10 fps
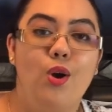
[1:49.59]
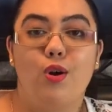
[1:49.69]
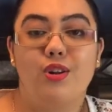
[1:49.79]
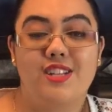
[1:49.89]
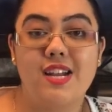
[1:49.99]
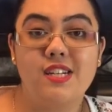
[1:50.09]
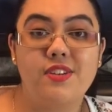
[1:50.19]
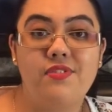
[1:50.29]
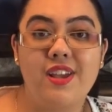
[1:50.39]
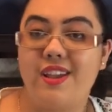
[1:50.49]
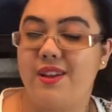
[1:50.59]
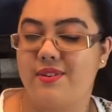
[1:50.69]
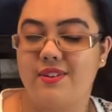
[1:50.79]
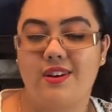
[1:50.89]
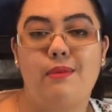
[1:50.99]
Alternatively, you
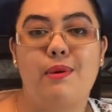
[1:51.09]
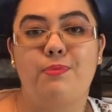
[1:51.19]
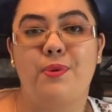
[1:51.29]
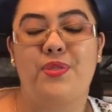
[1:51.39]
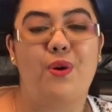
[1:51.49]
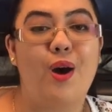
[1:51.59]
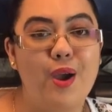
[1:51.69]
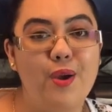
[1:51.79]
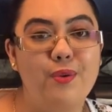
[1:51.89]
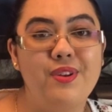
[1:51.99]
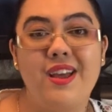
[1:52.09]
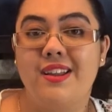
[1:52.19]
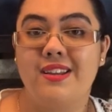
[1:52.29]
can come up with your own